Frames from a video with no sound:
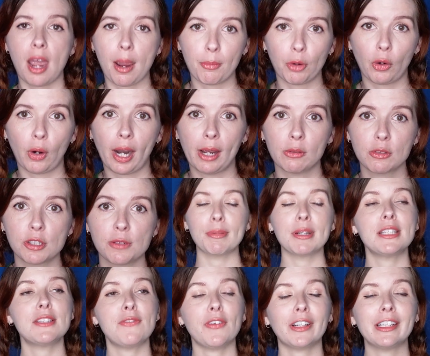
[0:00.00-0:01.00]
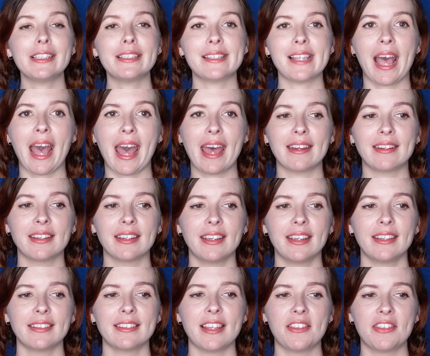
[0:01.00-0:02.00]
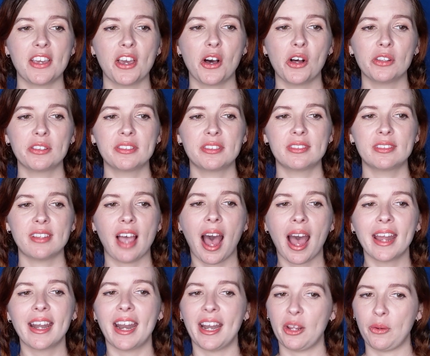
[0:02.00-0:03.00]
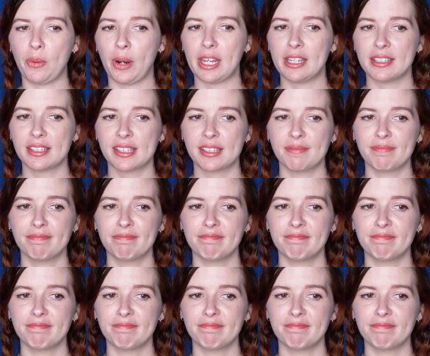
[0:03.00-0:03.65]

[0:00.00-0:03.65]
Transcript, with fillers: time around. But it's very sad that they all died anyways.